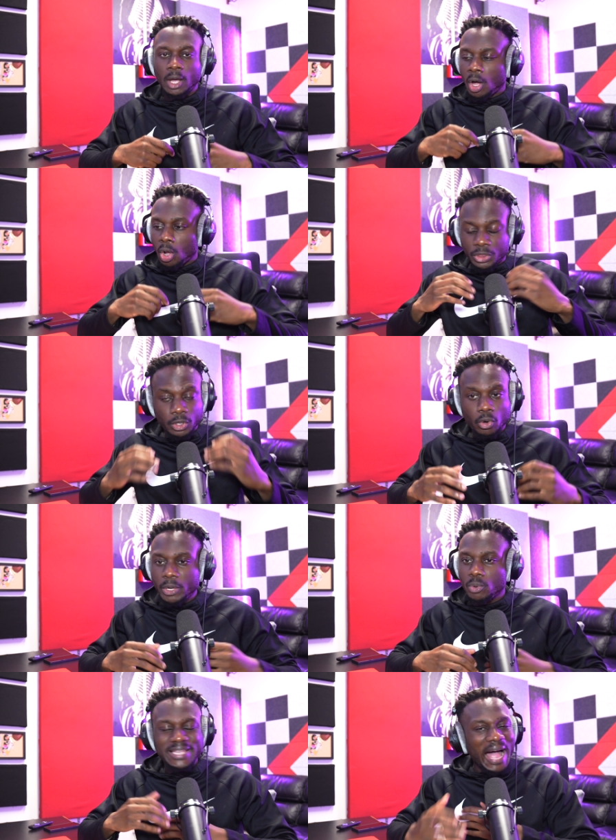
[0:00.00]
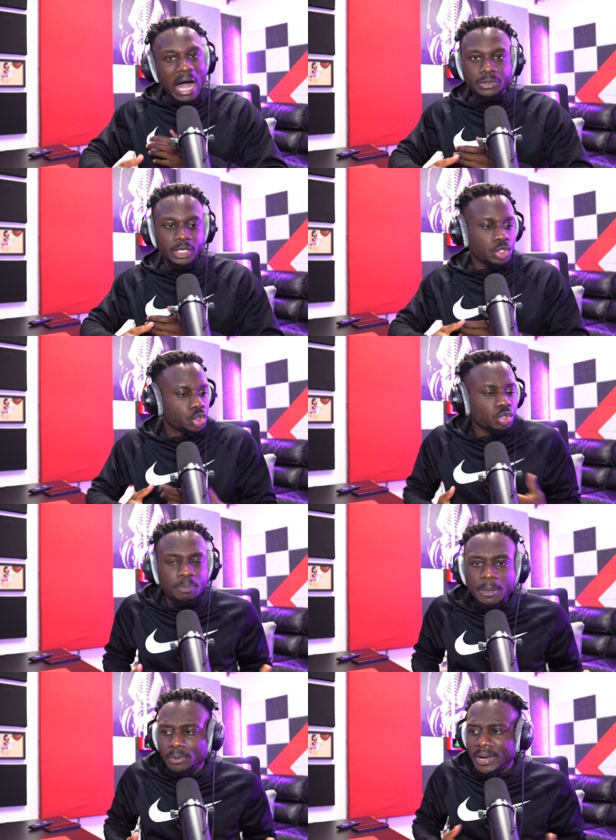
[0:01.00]
Although he was out there showing
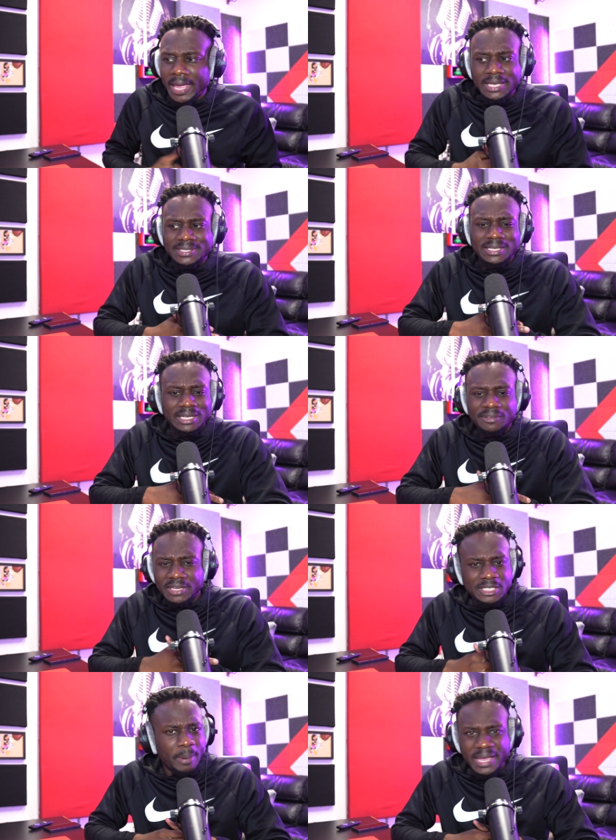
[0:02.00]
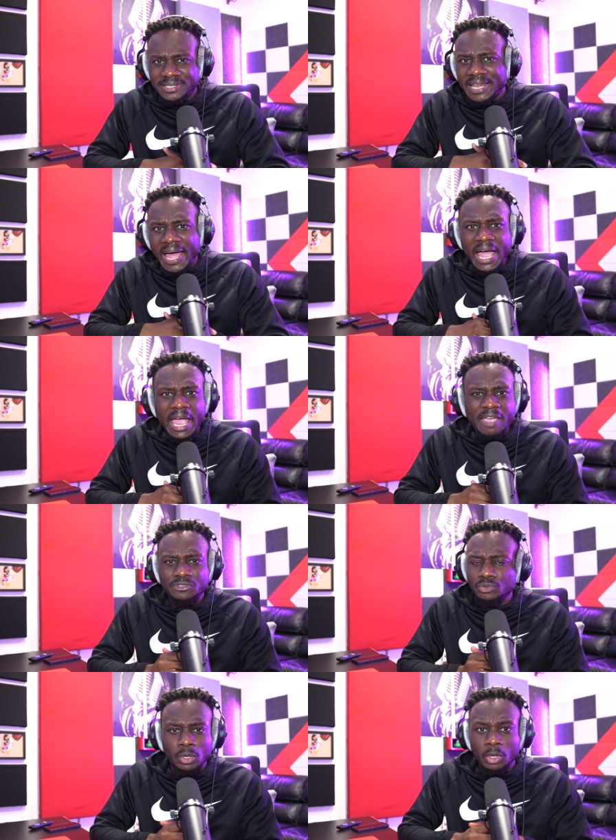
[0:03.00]
people like he's still living his best life,
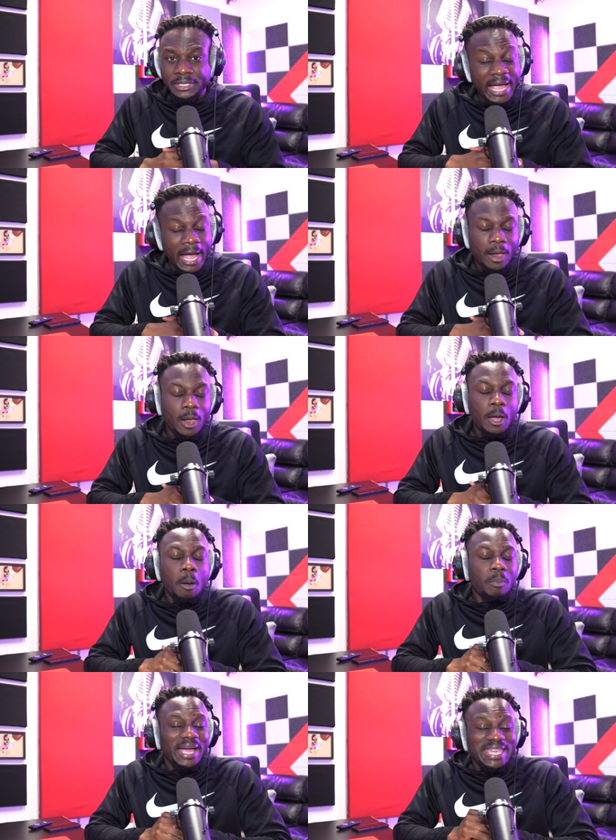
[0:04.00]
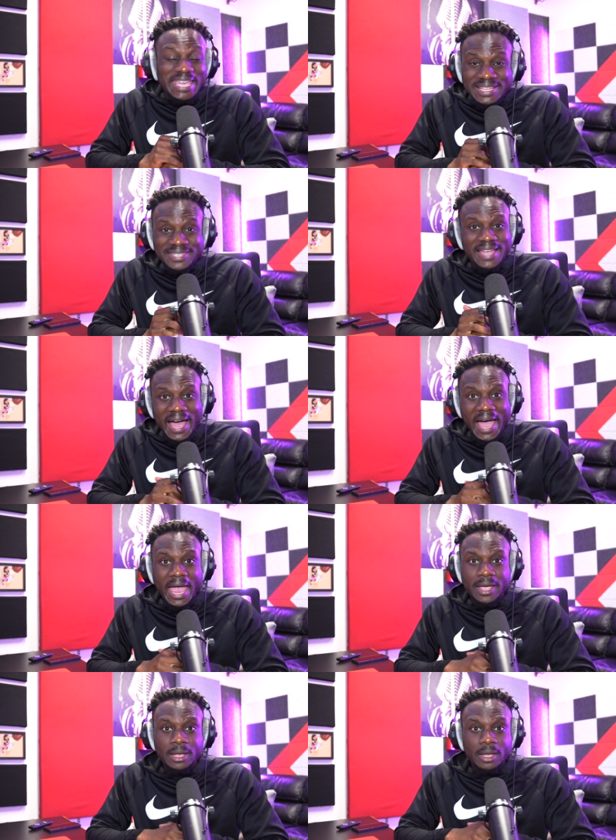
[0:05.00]
doing all that, but
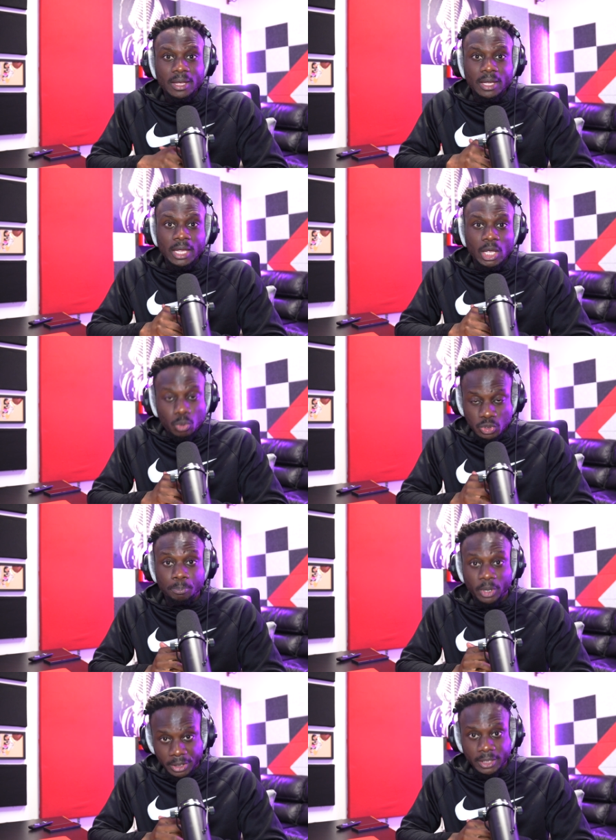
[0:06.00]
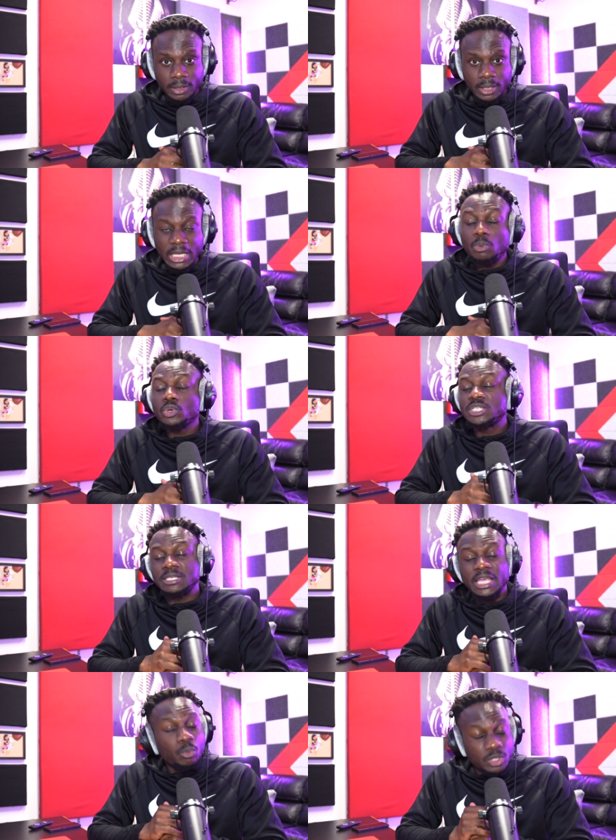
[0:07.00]
inside he was burning. He was
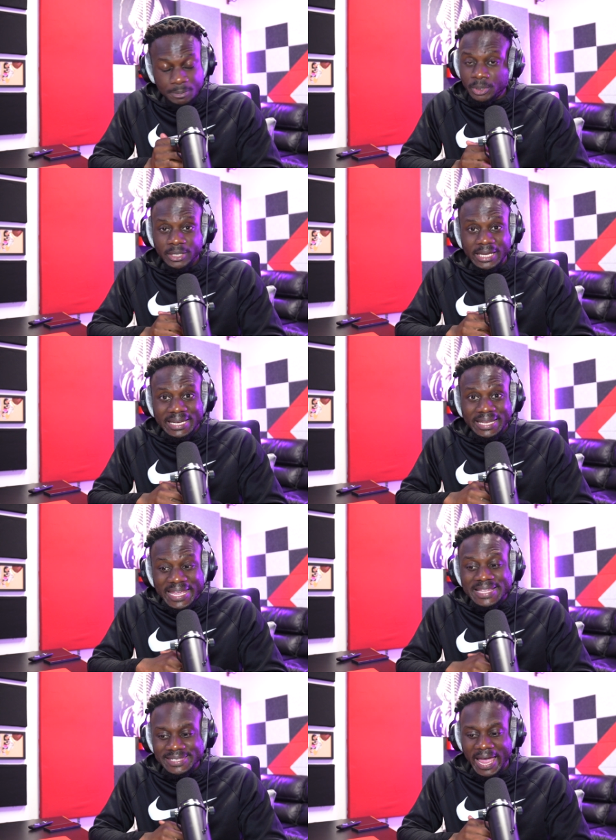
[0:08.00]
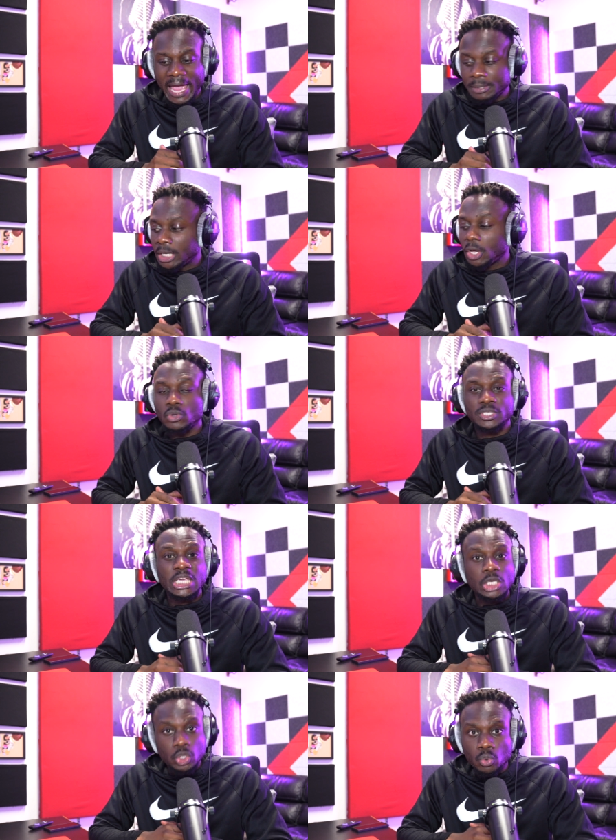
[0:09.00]
he was burning in the inside because
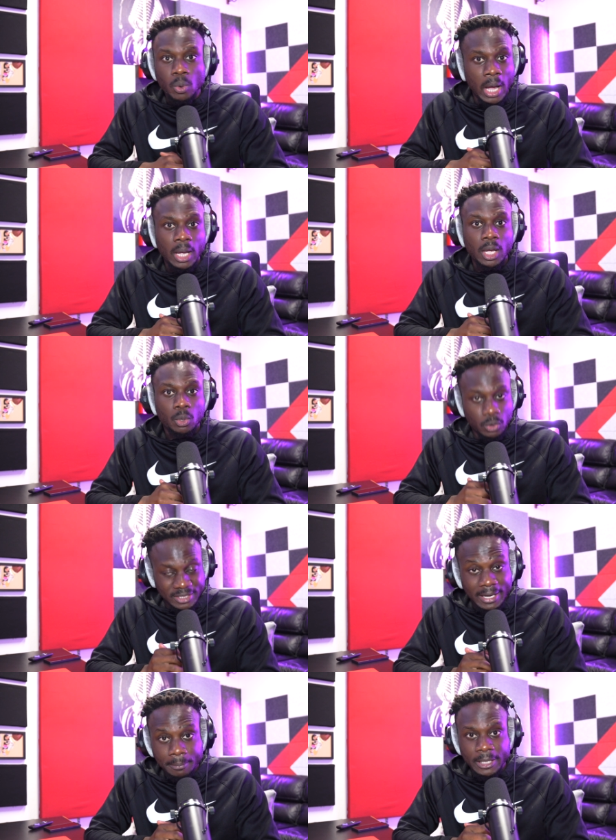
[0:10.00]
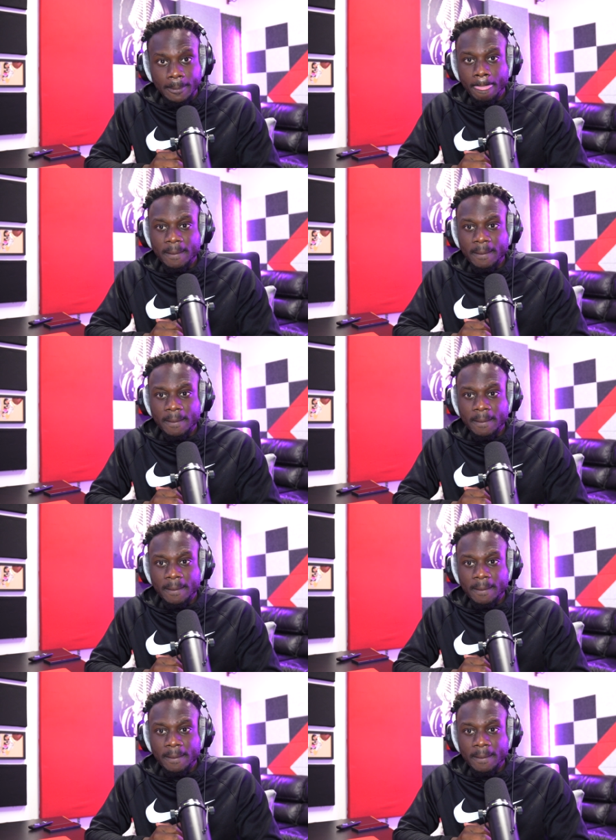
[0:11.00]
he knew what was coming.